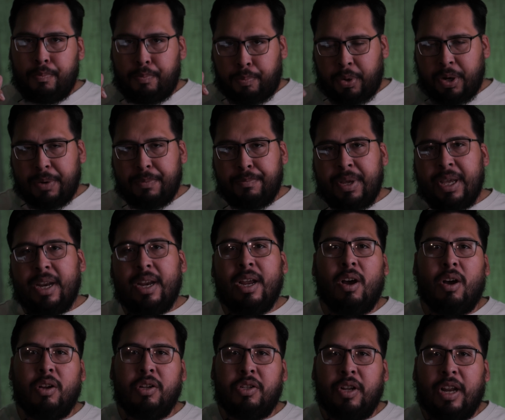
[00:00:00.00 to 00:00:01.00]
print media
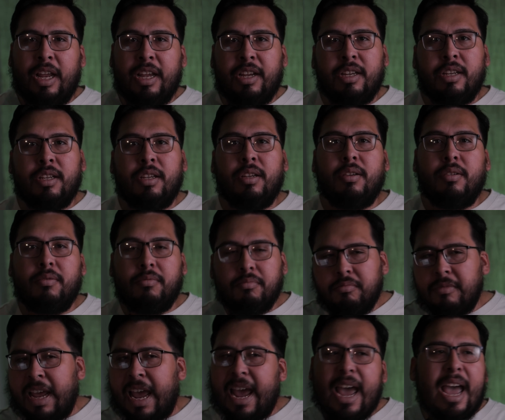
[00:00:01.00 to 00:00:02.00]
onto like
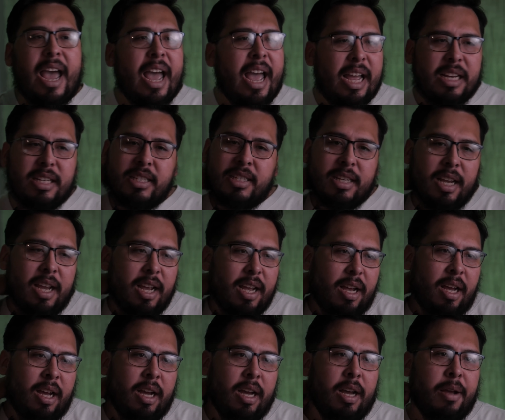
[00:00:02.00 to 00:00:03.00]
hats,
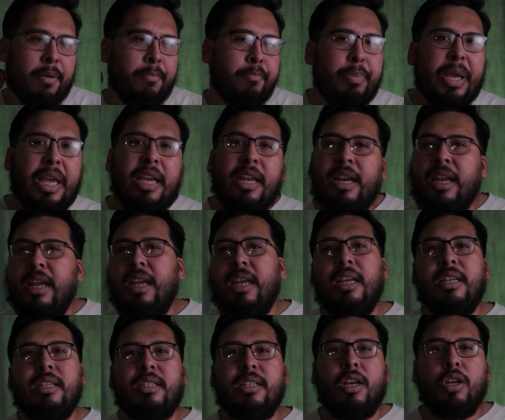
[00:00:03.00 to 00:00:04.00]

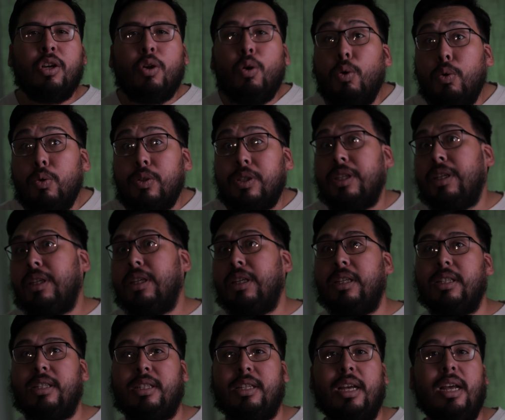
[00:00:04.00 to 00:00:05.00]
beanies,
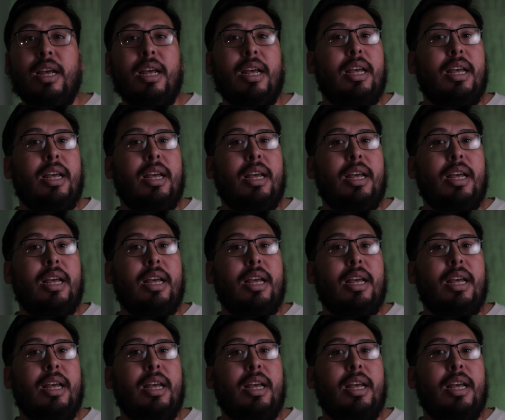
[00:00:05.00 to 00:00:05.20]
koozies,